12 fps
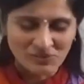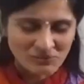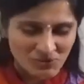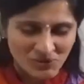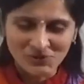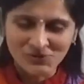I'm
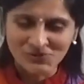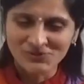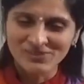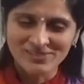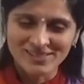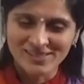not going to
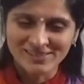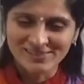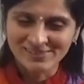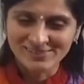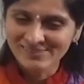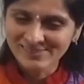desire.
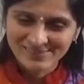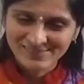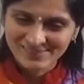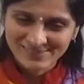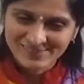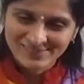
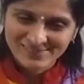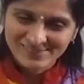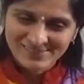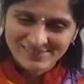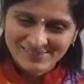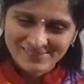
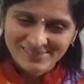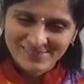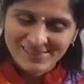Yeah?